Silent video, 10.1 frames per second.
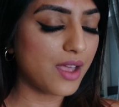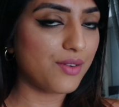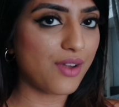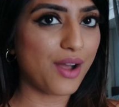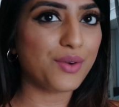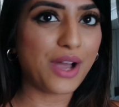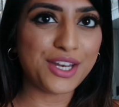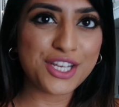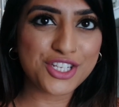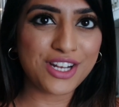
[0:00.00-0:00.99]
Now
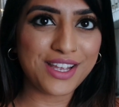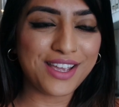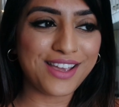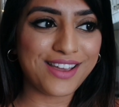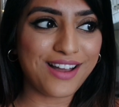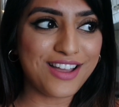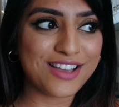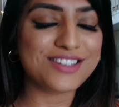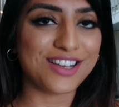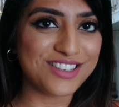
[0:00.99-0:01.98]
initially
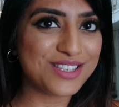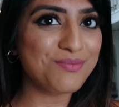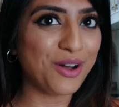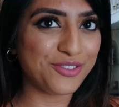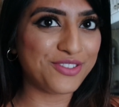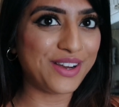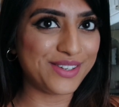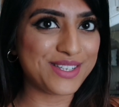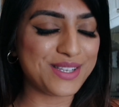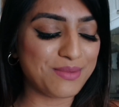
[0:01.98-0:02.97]
it does smell
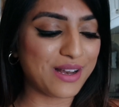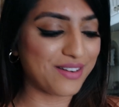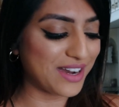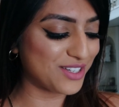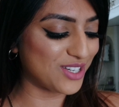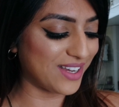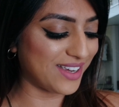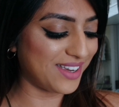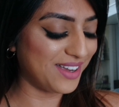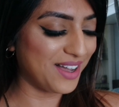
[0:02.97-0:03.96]
very similar
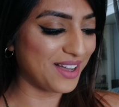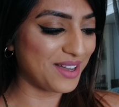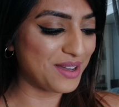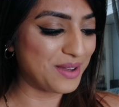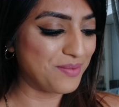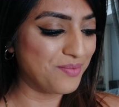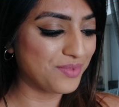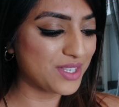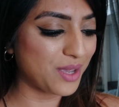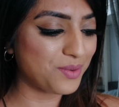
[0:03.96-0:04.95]
actually,
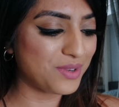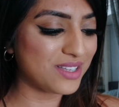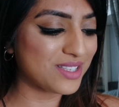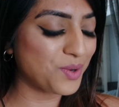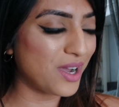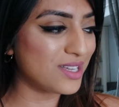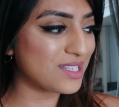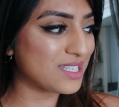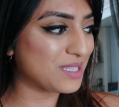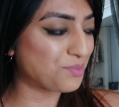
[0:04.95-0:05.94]
so it's quite
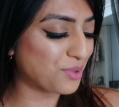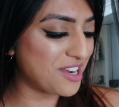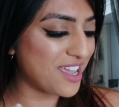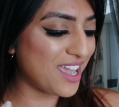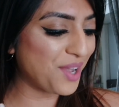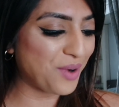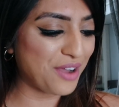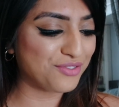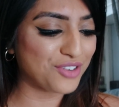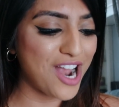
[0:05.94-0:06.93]
springy,
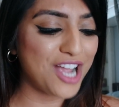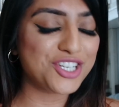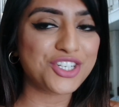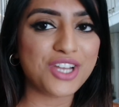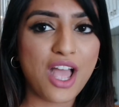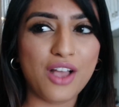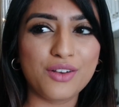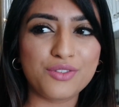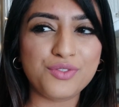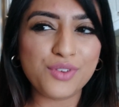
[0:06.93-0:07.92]
quite fresh,
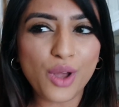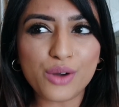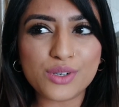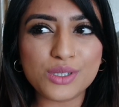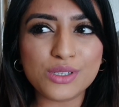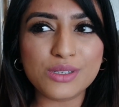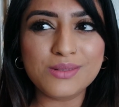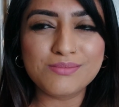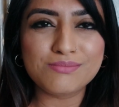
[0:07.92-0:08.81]
floral,